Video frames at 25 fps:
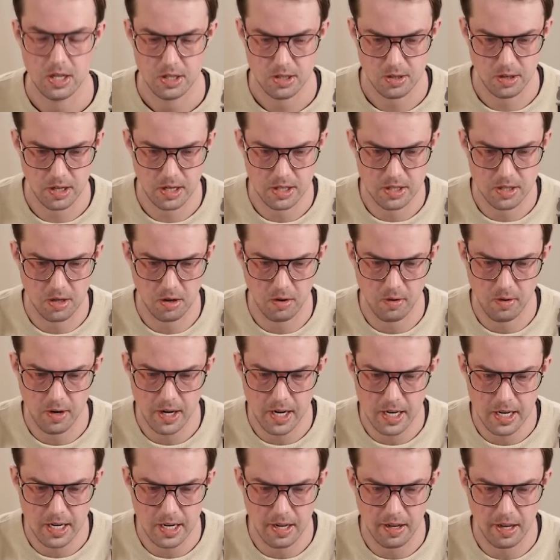So that's
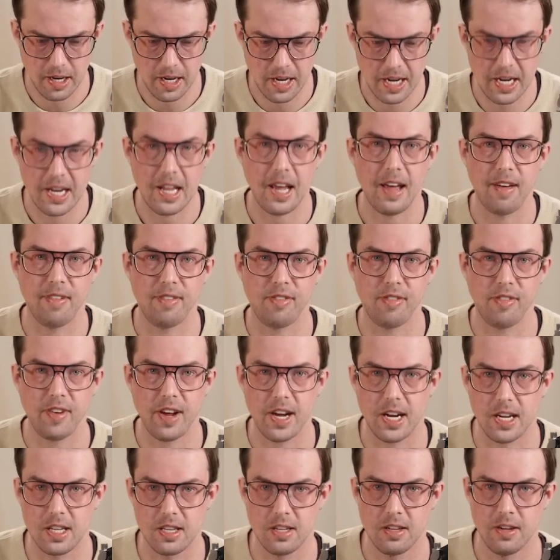already in
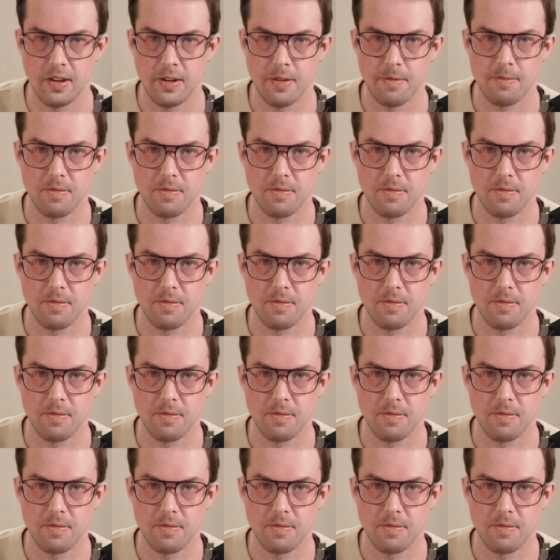effect